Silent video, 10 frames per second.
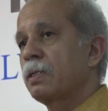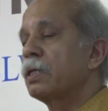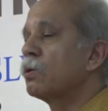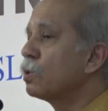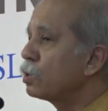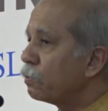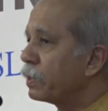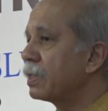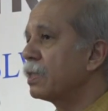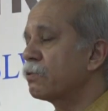They had also
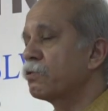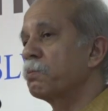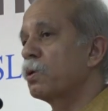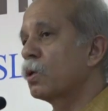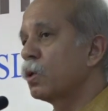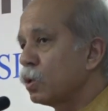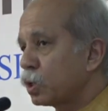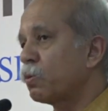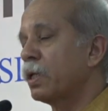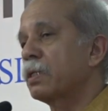witnessed from
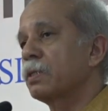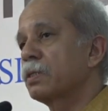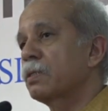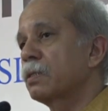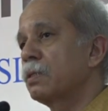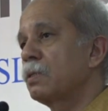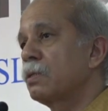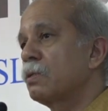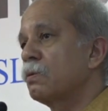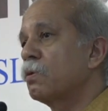close quarters
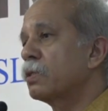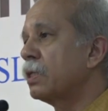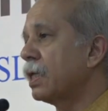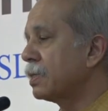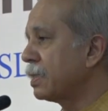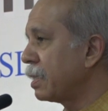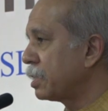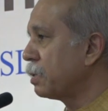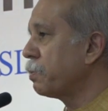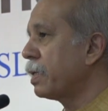what the Nazi
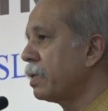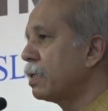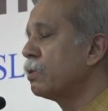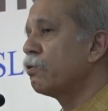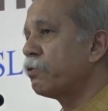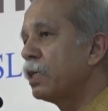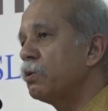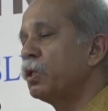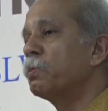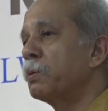regime had done to
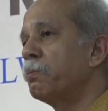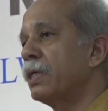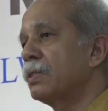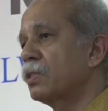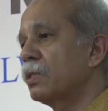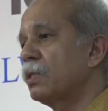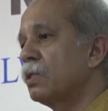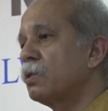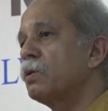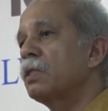fellow human beings
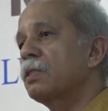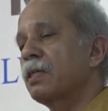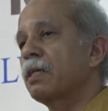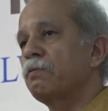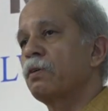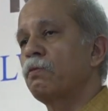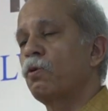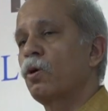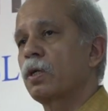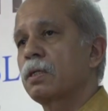during the Second World
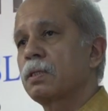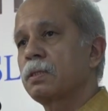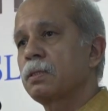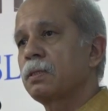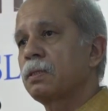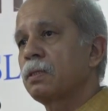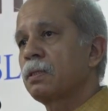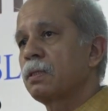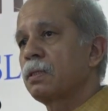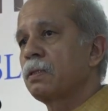War.
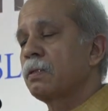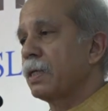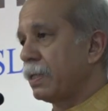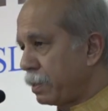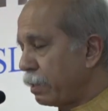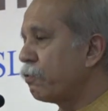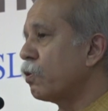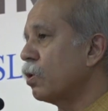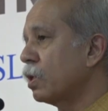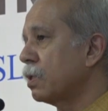And
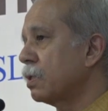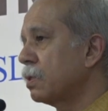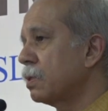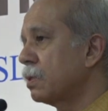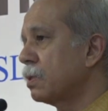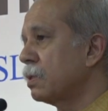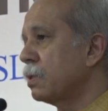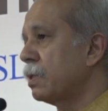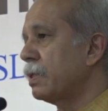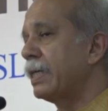therefore,
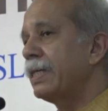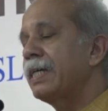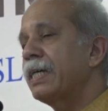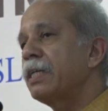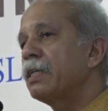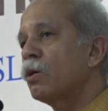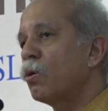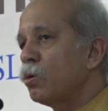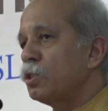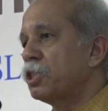dedicating a
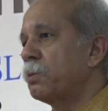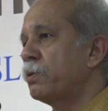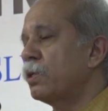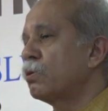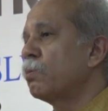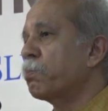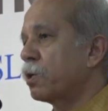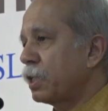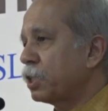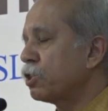whole chapter to
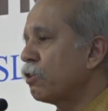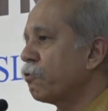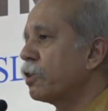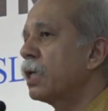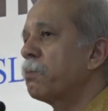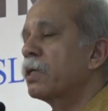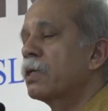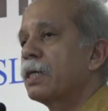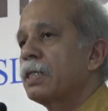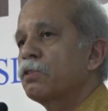protection of
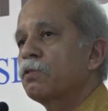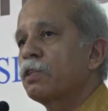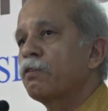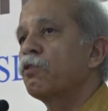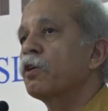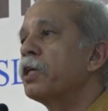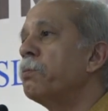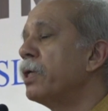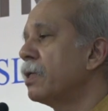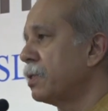fundamental rights was therefore
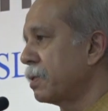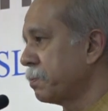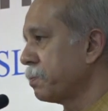imminent.